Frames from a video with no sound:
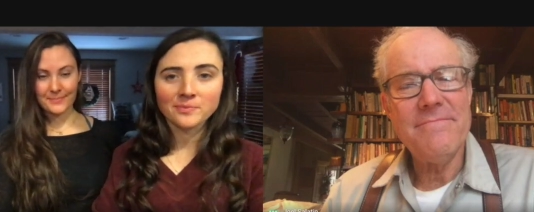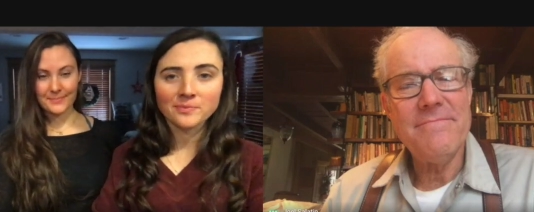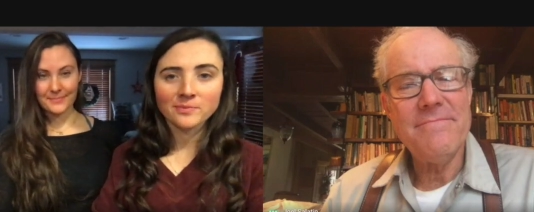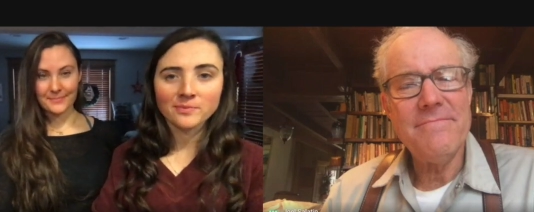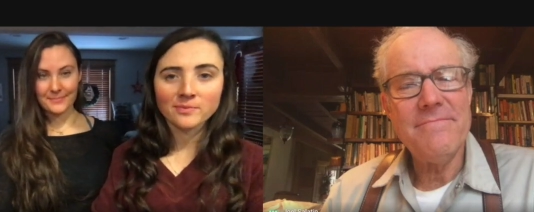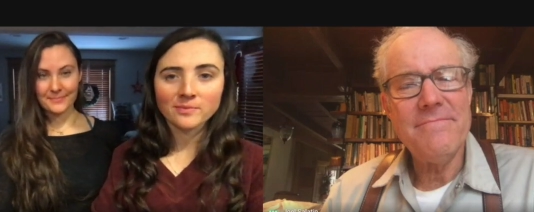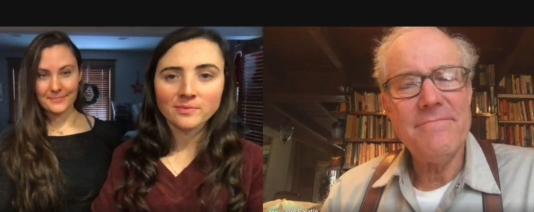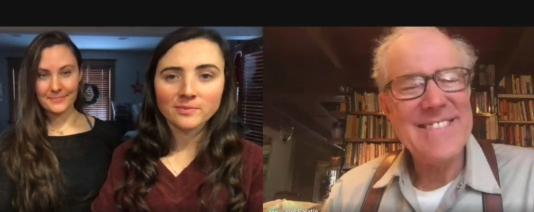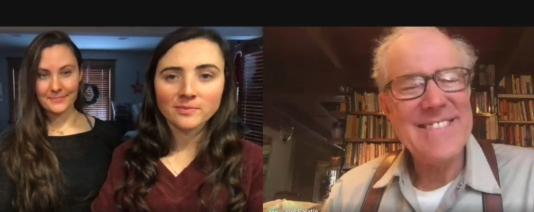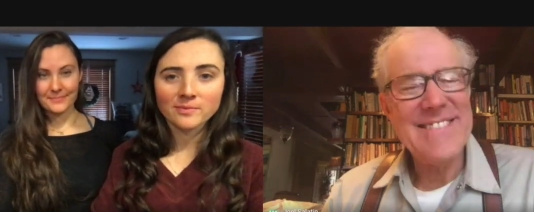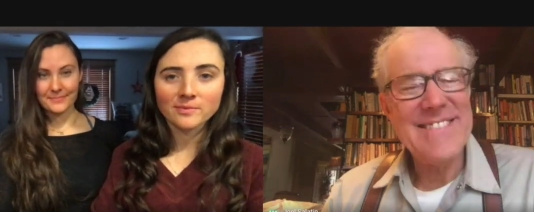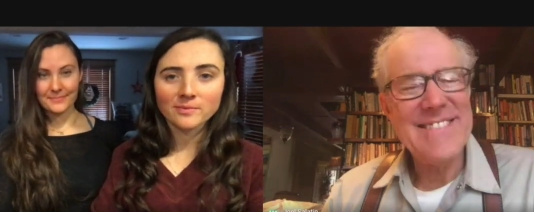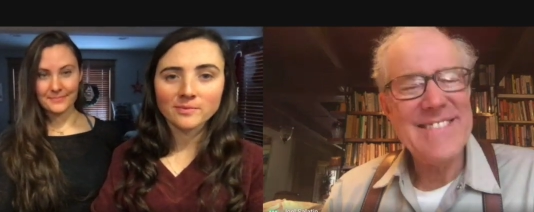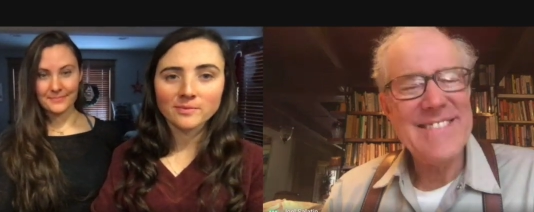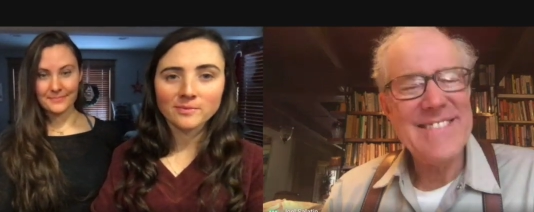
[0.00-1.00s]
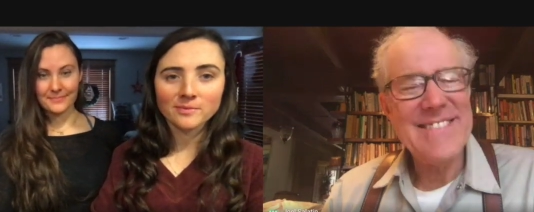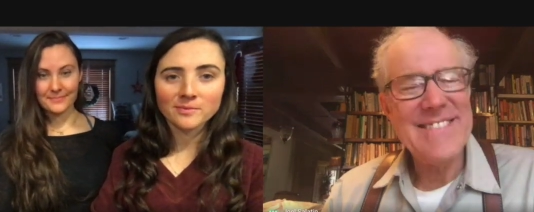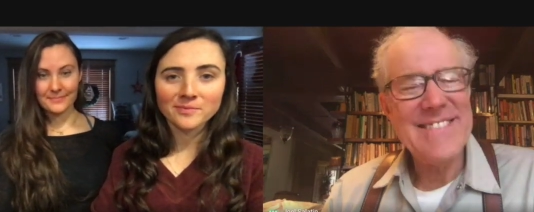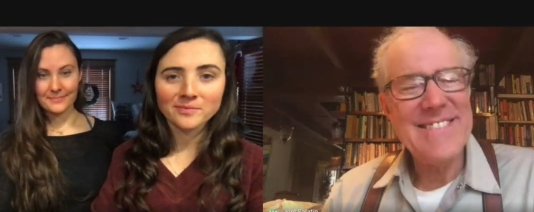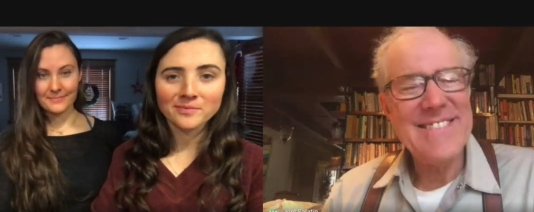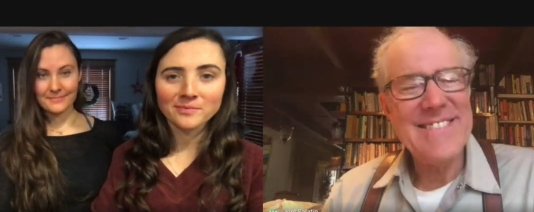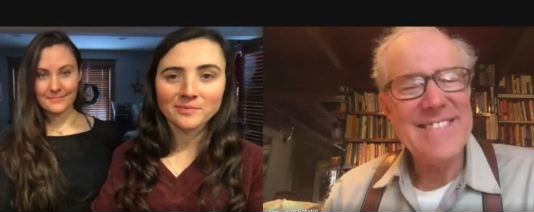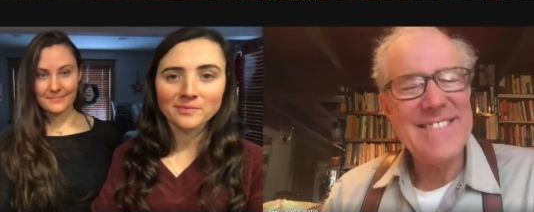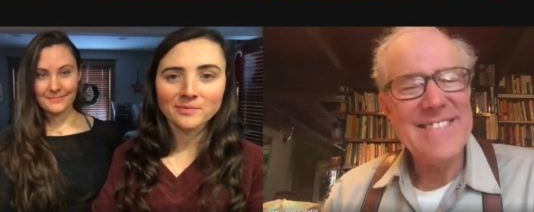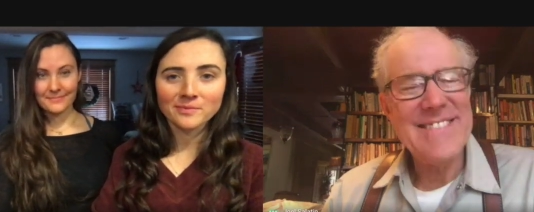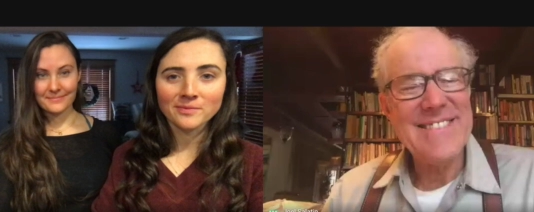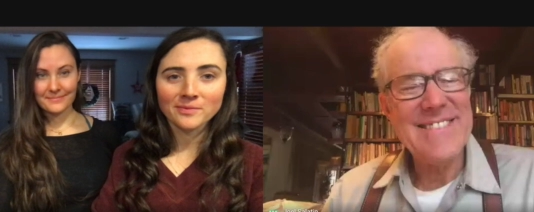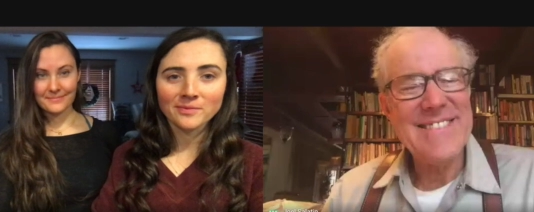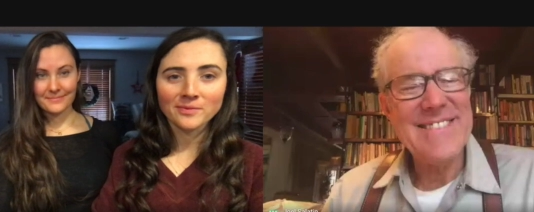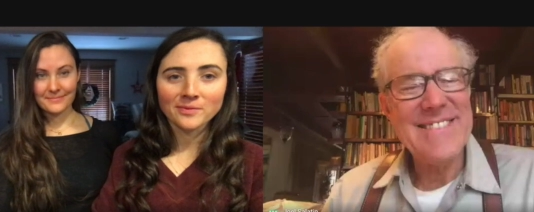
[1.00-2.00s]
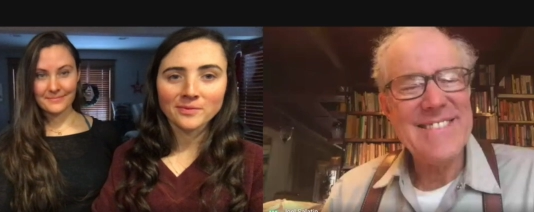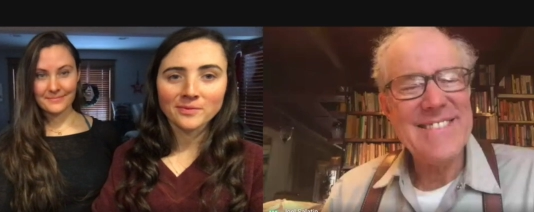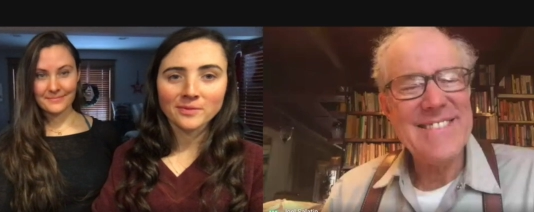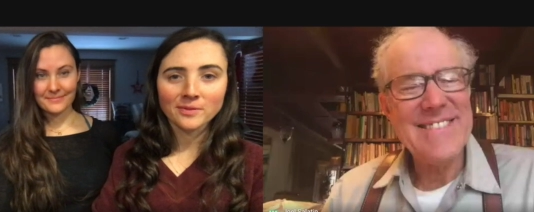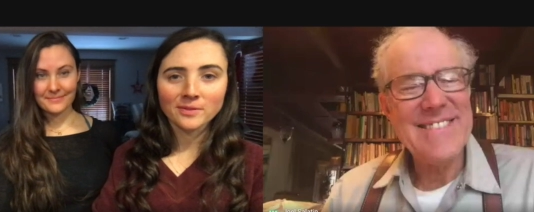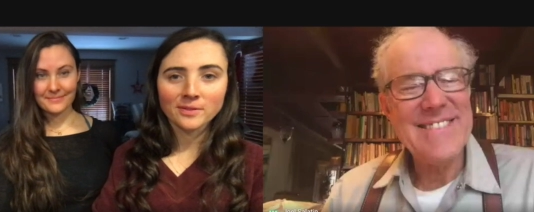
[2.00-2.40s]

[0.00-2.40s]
No one is speaking in this clip.